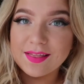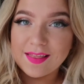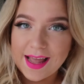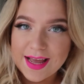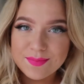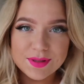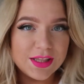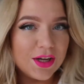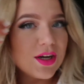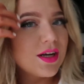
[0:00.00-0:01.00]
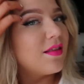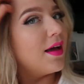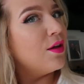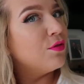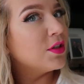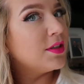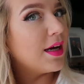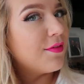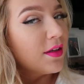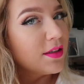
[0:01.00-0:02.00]
glam look that you should
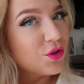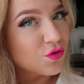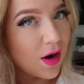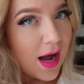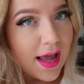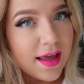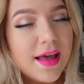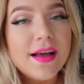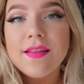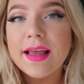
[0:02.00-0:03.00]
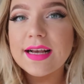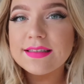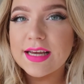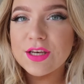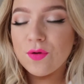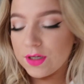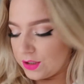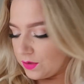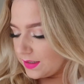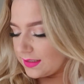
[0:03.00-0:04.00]
definitely try. Like I said, you
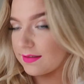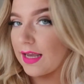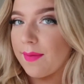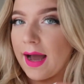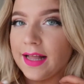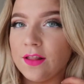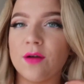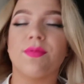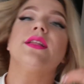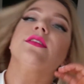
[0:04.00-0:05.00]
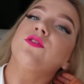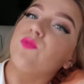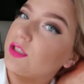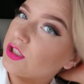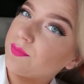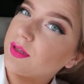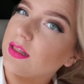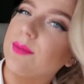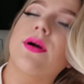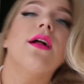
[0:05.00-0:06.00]
could do this same eye look, but then switch up the lip